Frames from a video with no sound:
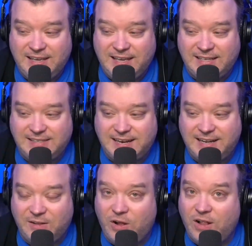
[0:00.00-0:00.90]
is that
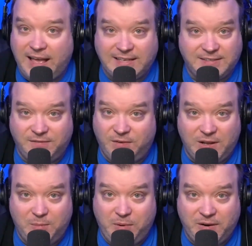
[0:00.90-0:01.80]
it all has to fall
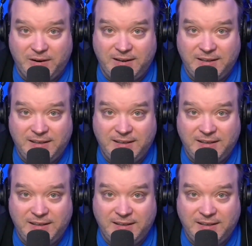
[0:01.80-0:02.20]
apart.